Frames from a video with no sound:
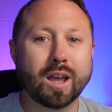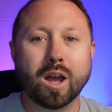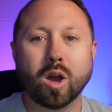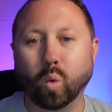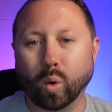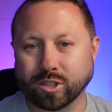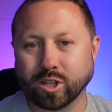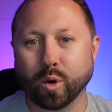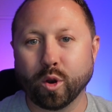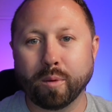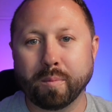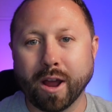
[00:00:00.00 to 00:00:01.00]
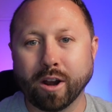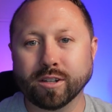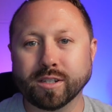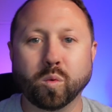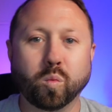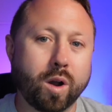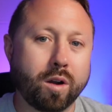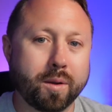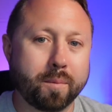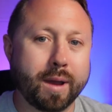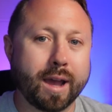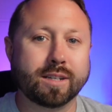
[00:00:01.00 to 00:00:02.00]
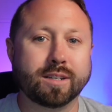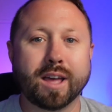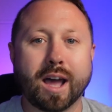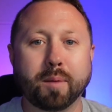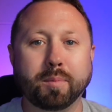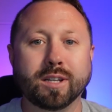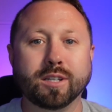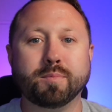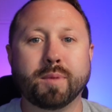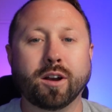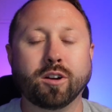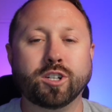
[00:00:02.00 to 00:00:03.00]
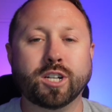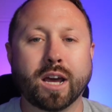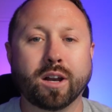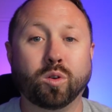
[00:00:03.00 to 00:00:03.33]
What's going on, miners, and welcome back to the Hobbyist Miner channel.